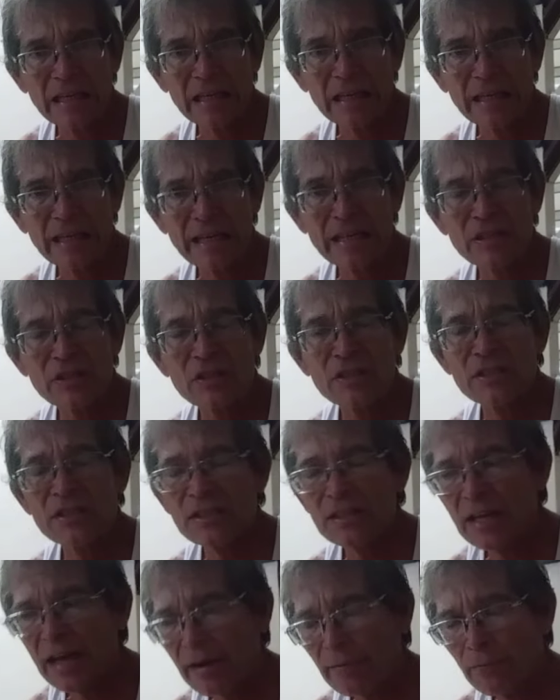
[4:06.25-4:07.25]
It's
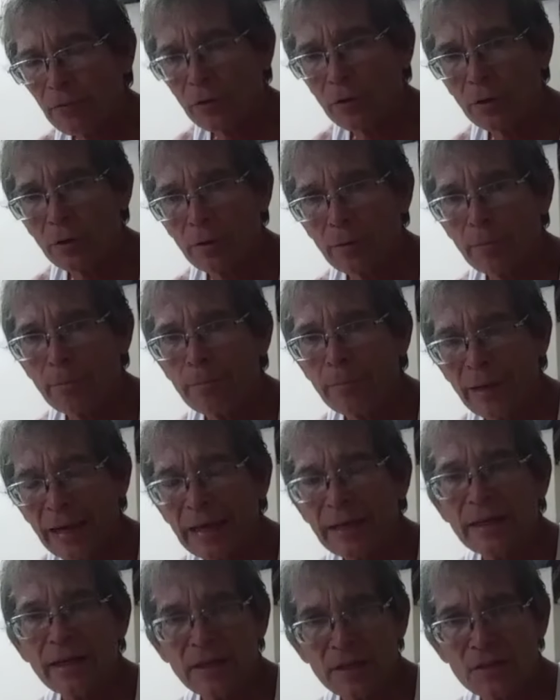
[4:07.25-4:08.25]
never
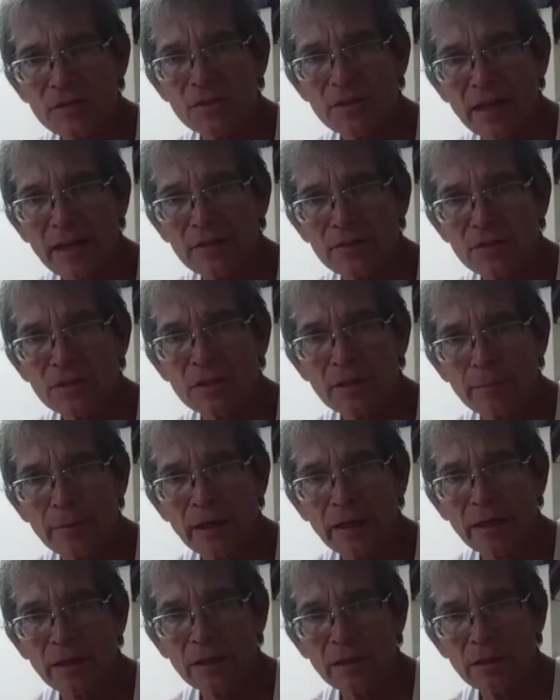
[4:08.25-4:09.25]
made any sense to
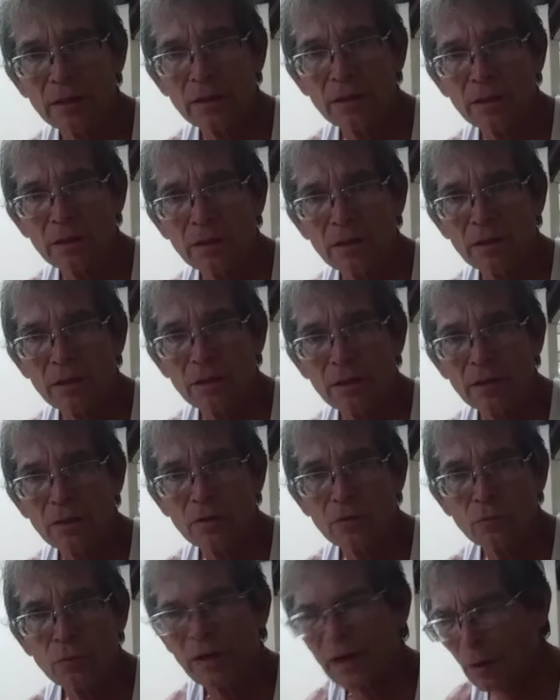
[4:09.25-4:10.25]
me.
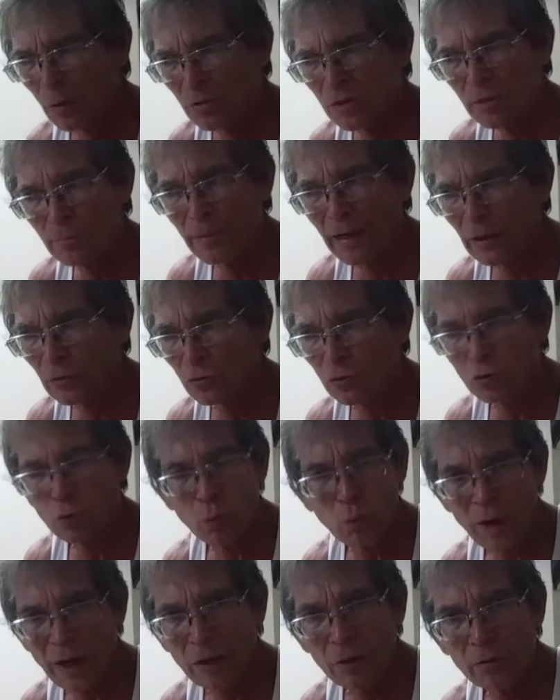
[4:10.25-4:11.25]
When I was about
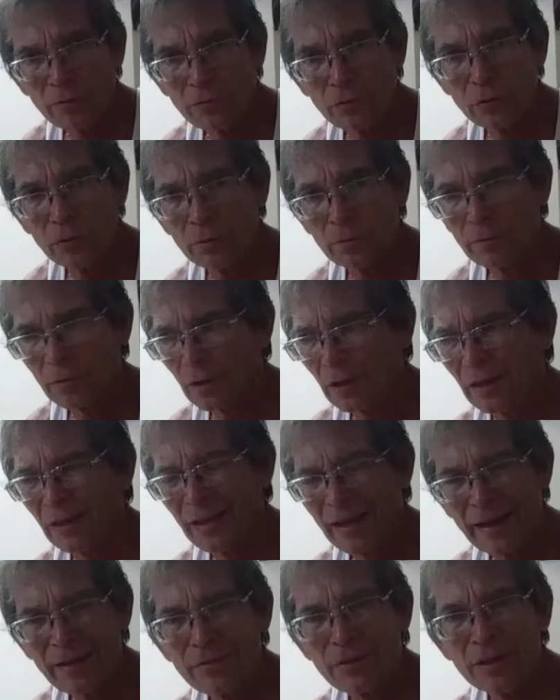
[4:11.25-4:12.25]
12 or
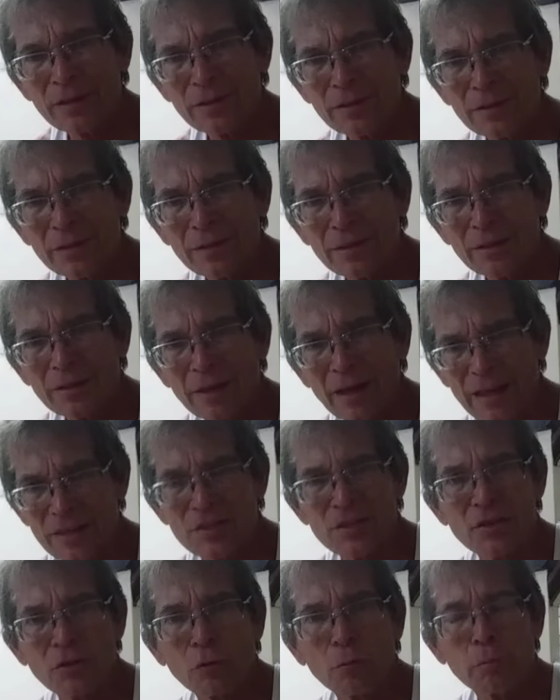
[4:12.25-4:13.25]
11, I
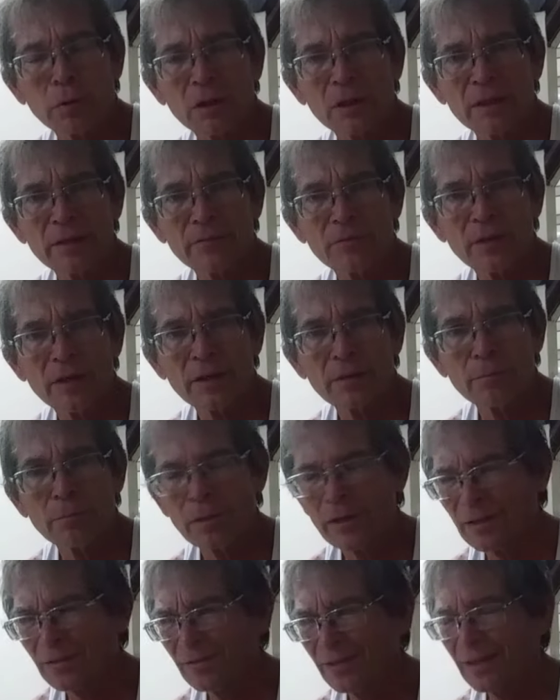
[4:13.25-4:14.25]
still believed it,
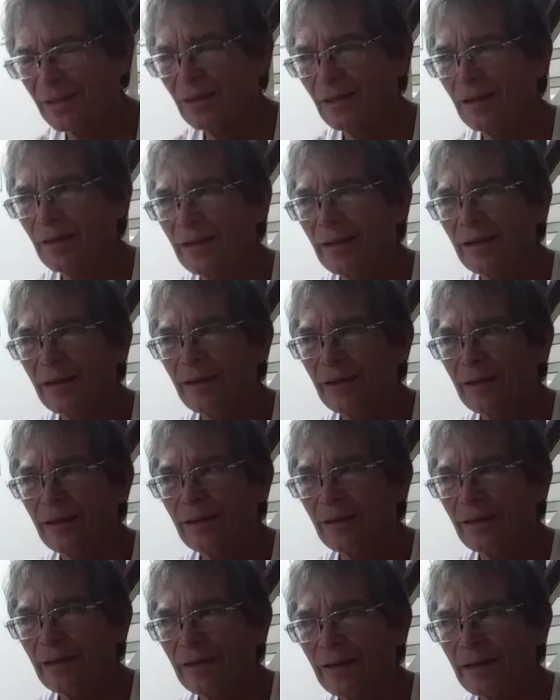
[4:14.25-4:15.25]
but
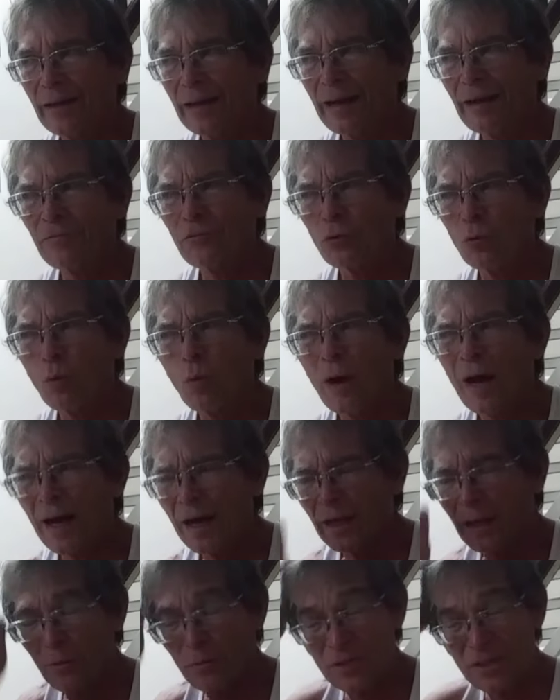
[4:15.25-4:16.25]
after a
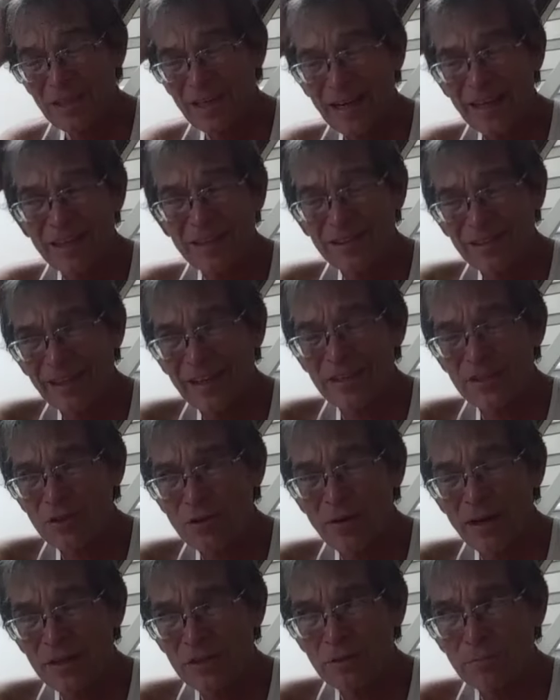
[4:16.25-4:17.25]
while, I was kind of like
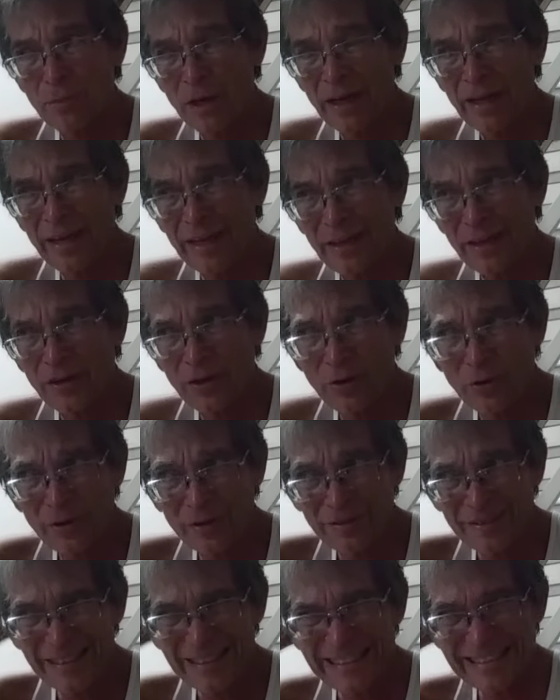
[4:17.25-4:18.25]
scratching my head and
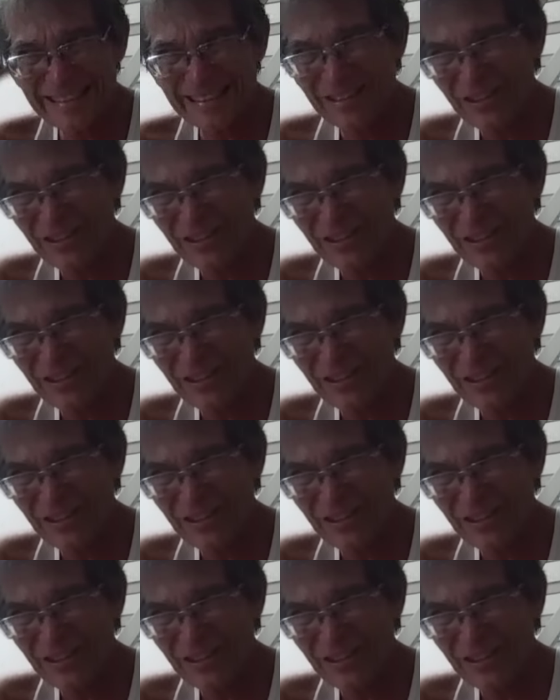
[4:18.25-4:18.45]
going, hey,